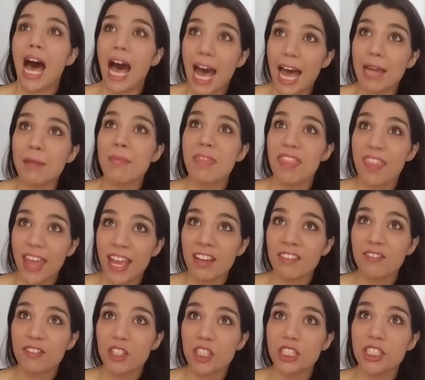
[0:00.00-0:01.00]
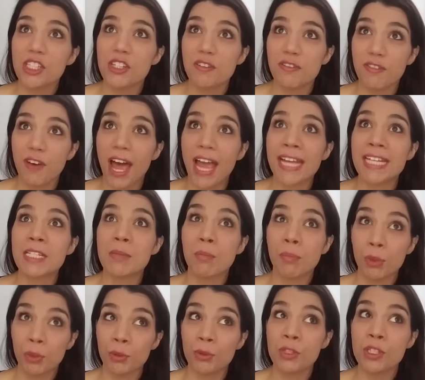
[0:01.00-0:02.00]
I'm thankful to
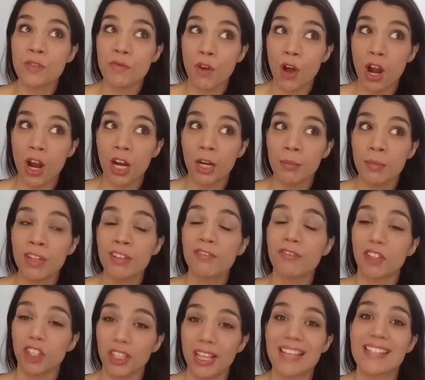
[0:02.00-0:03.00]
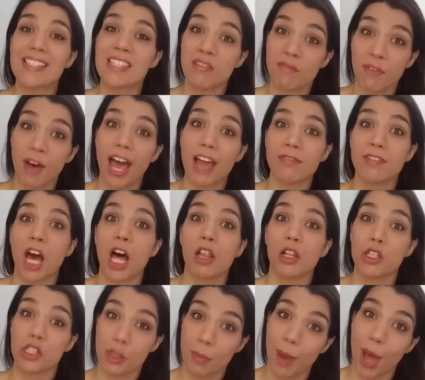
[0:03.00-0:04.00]
find Boone's Farm for less than five
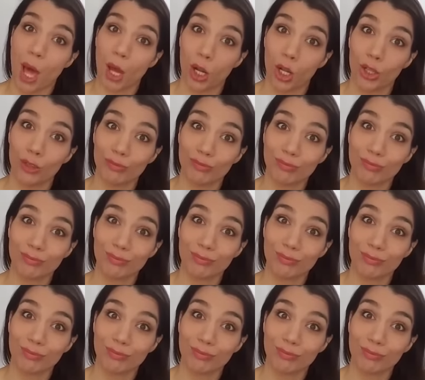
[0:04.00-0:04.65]
dollars a bottle.